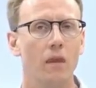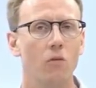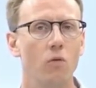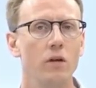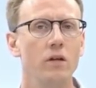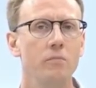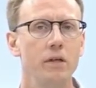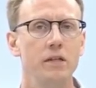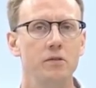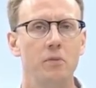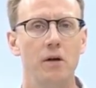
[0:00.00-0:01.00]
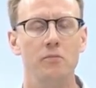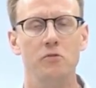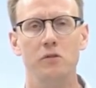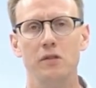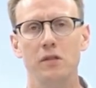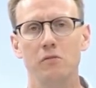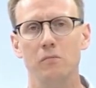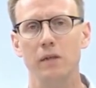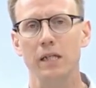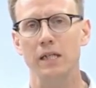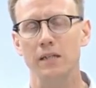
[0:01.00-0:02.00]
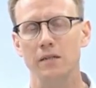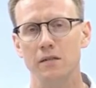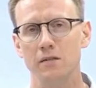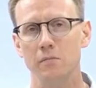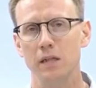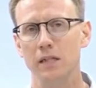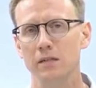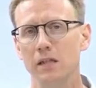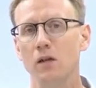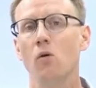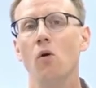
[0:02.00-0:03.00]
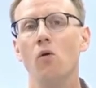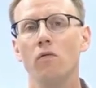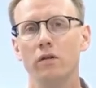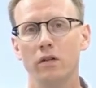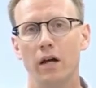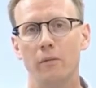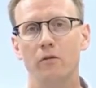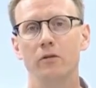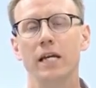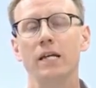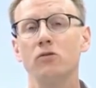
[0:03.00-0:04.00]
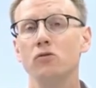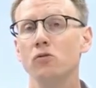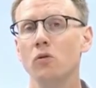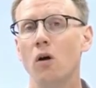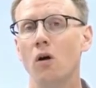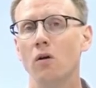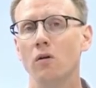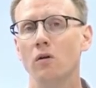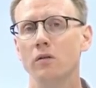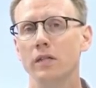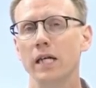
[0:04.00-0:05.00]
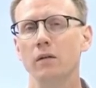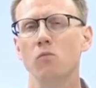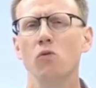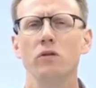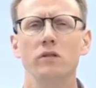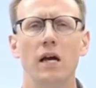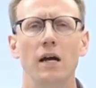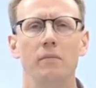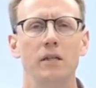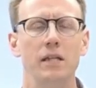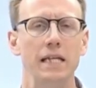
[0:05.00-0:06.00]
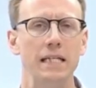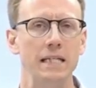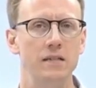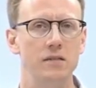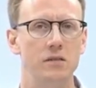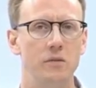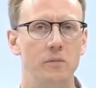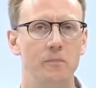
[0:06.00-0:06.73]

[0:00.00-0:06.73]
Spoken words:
One of the biggest problems we see with meetings is meetings that go overtime or take too long or take more time than they needed to.